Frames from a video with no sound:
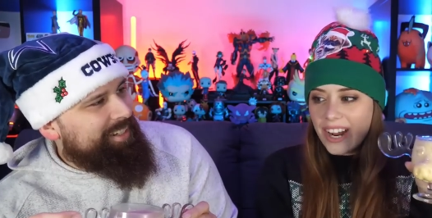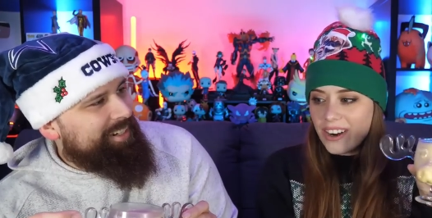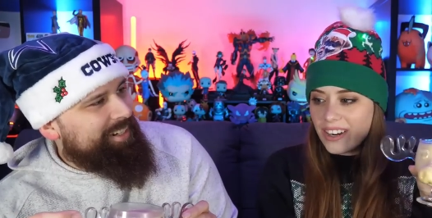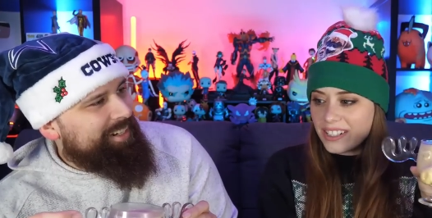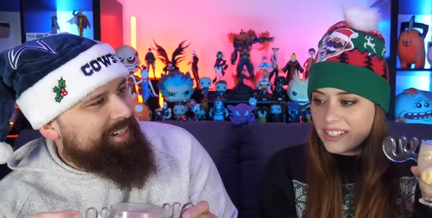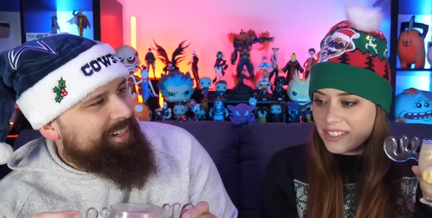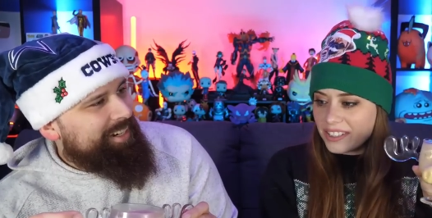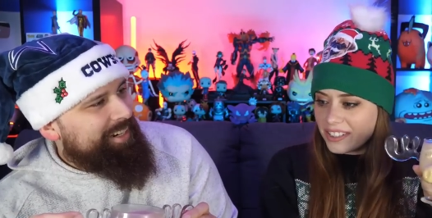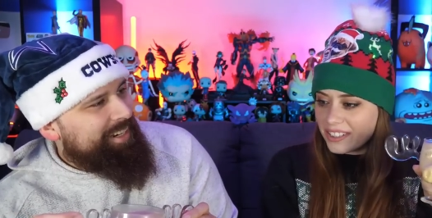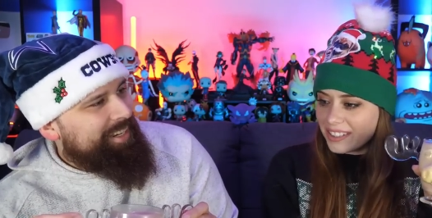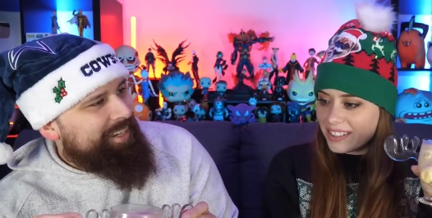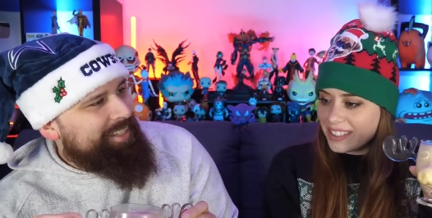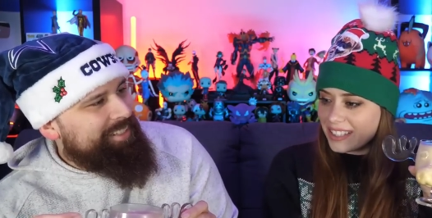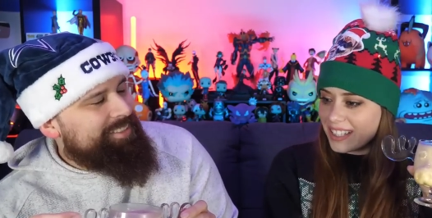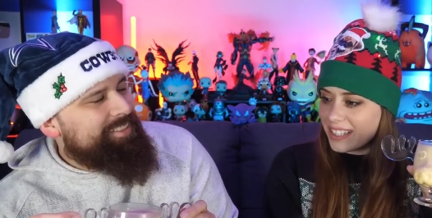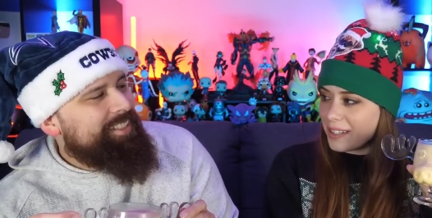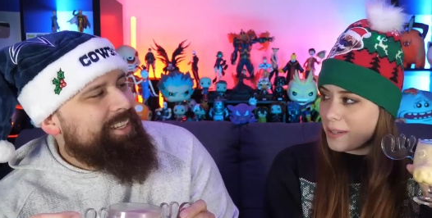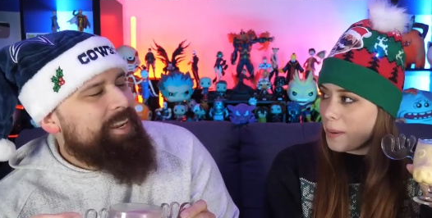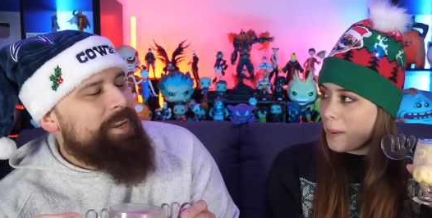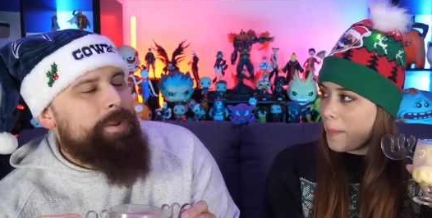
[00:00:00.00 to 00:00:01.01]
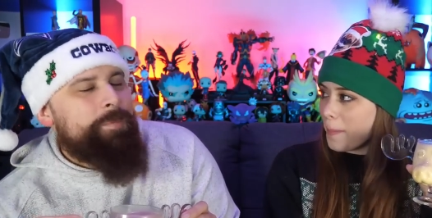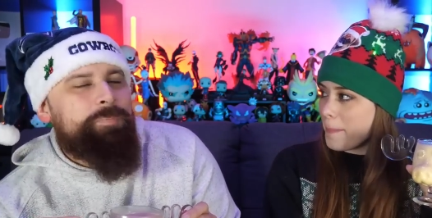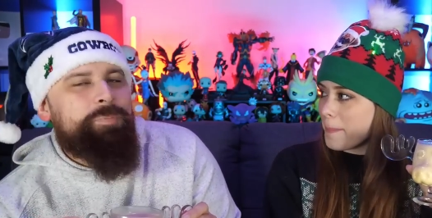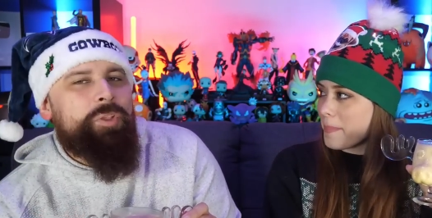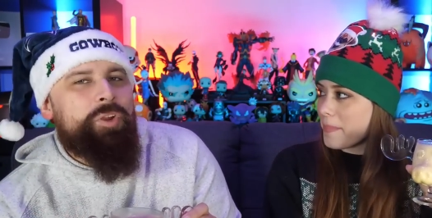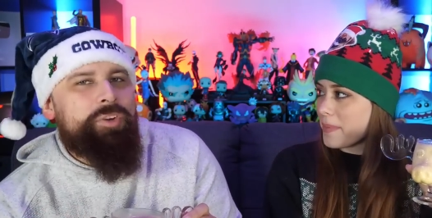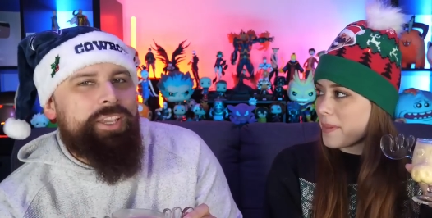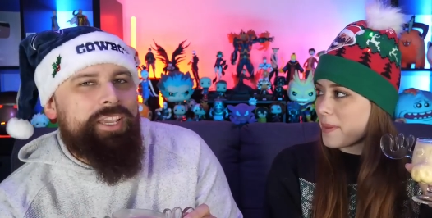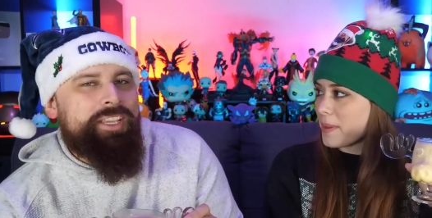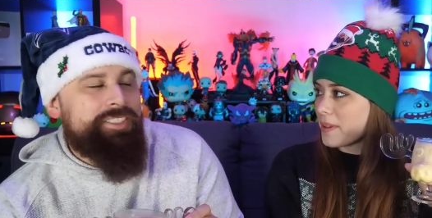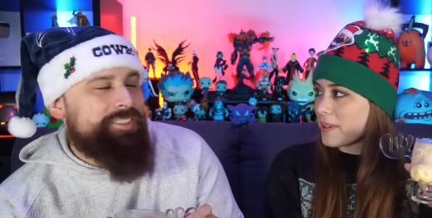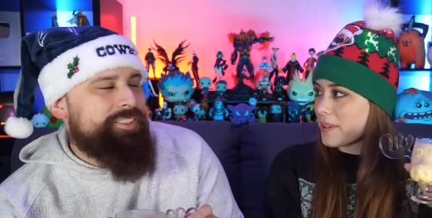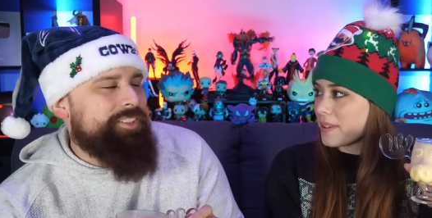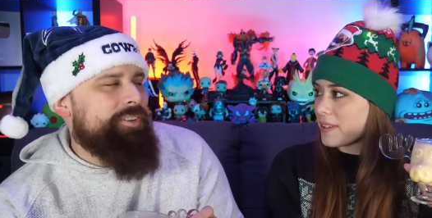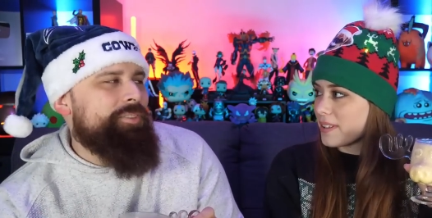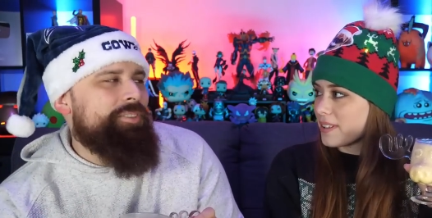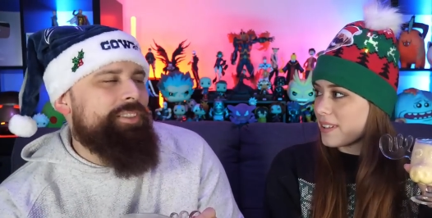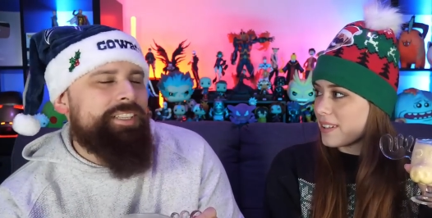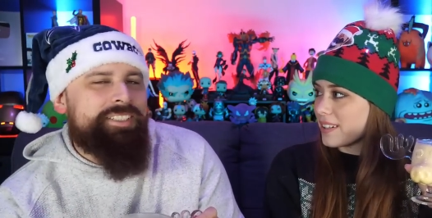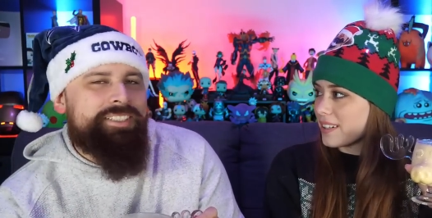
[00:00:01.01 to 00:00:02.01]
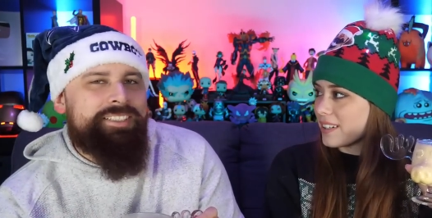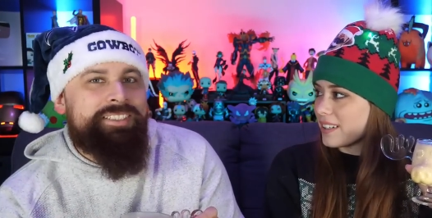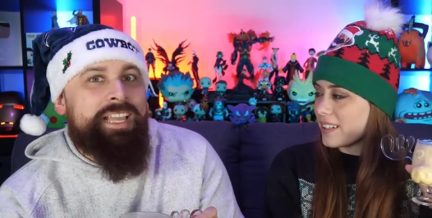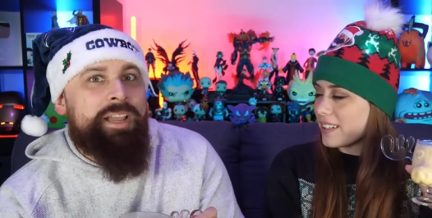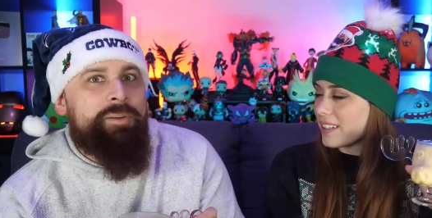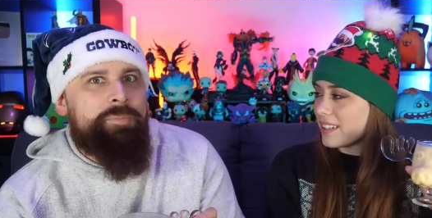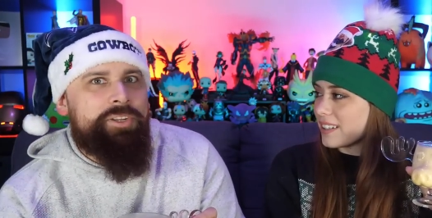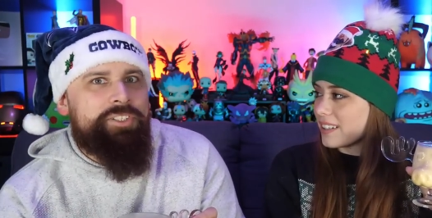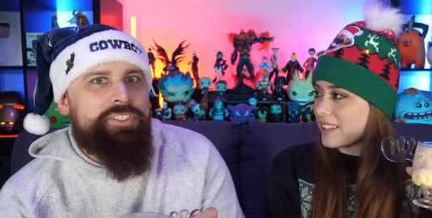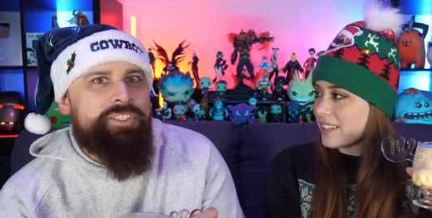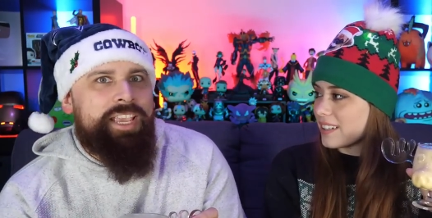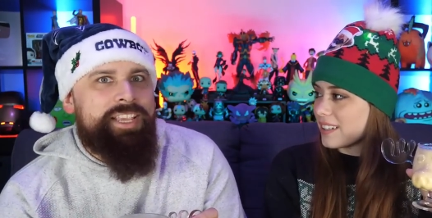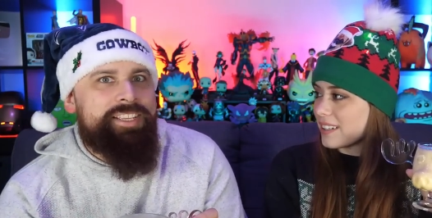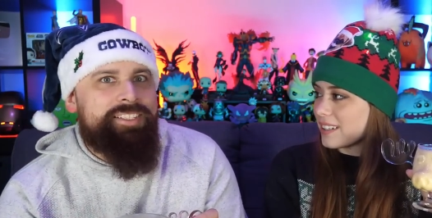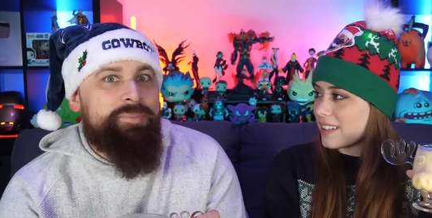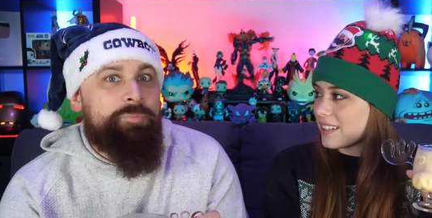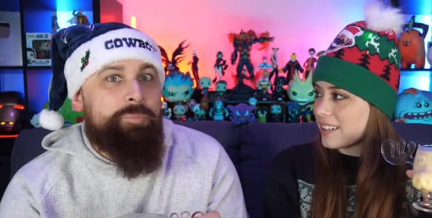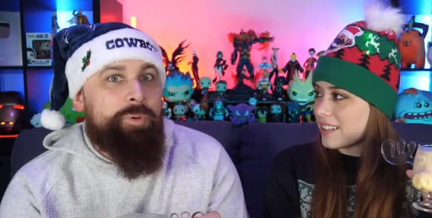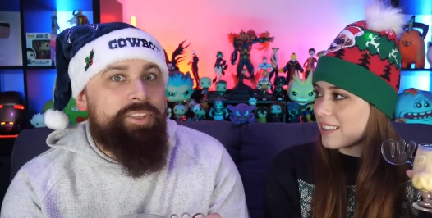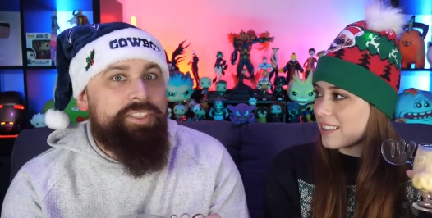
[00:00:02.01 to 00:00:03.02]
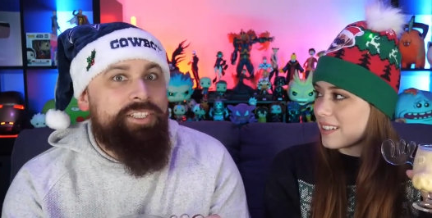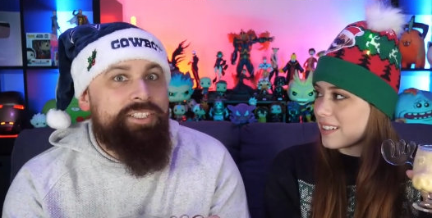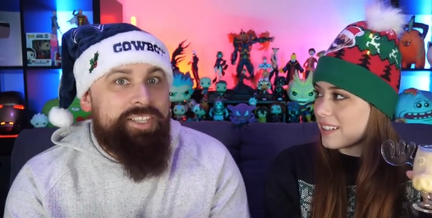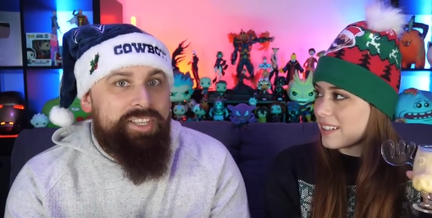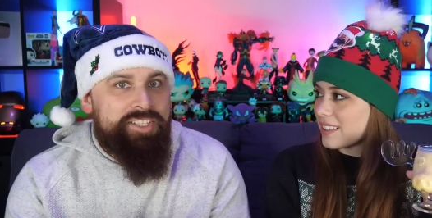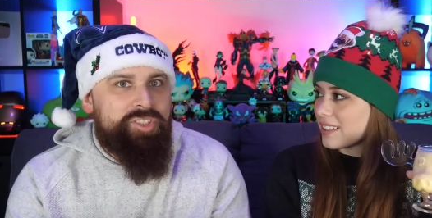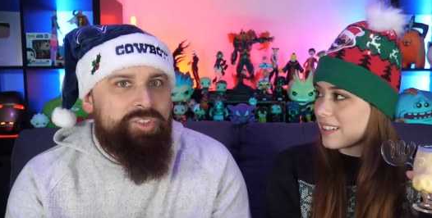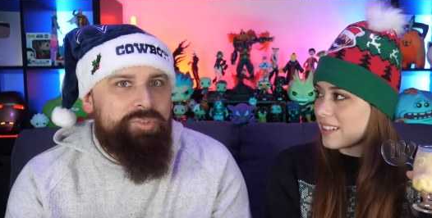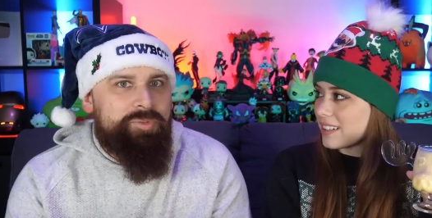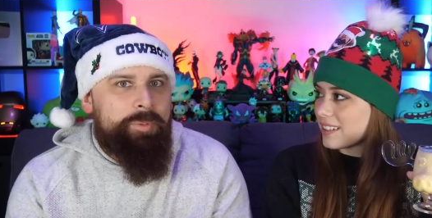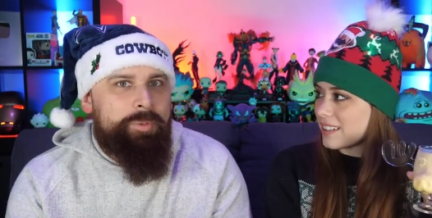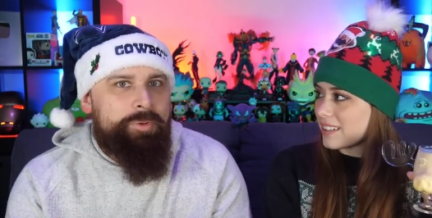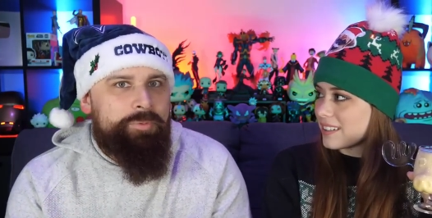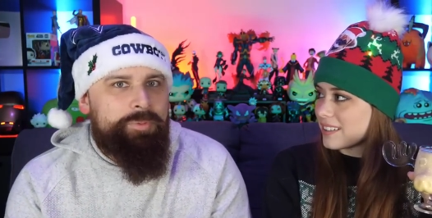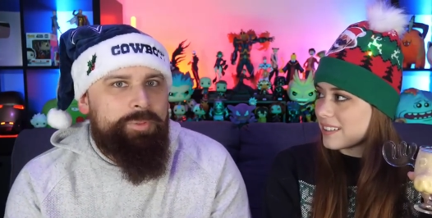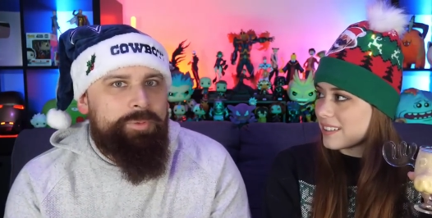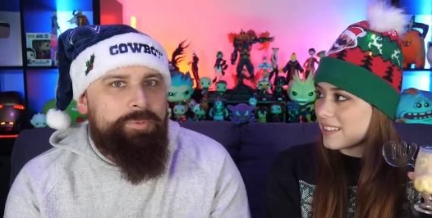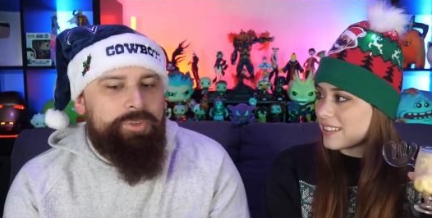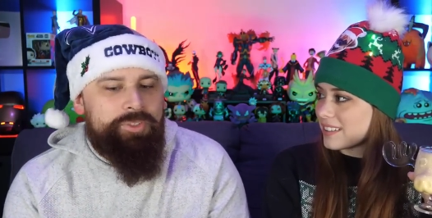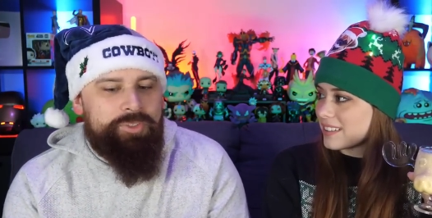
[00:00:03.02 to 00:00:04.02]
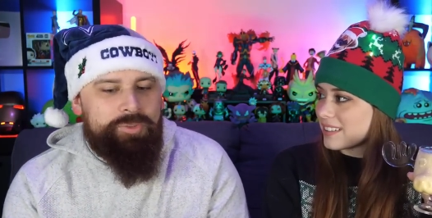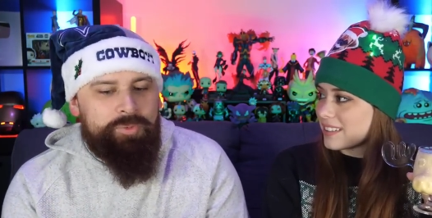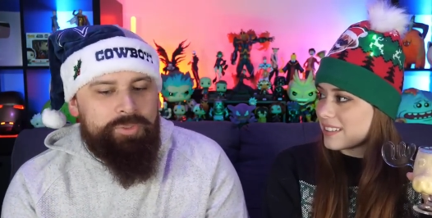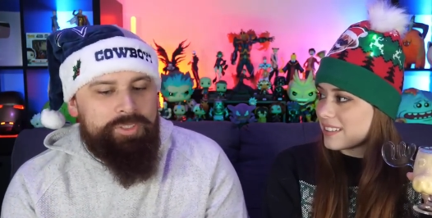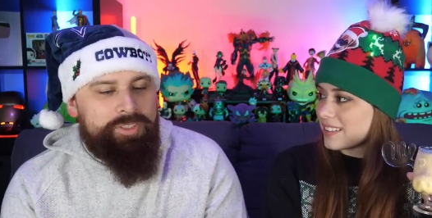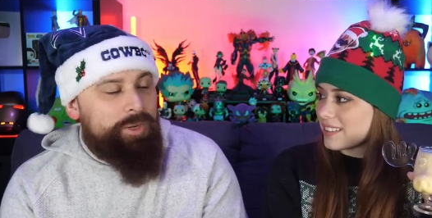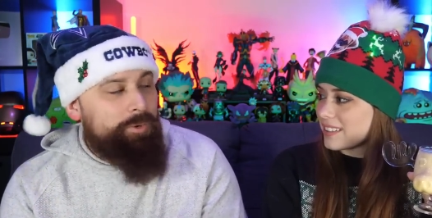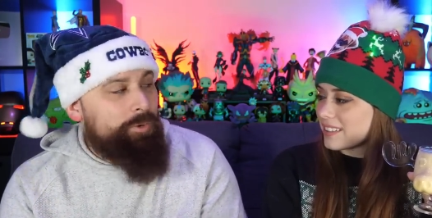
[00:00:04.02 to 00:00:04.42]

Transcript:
Speaker 1: character? It's it, like Okay, so this is how much Kacee probably doesn't remember from the first one.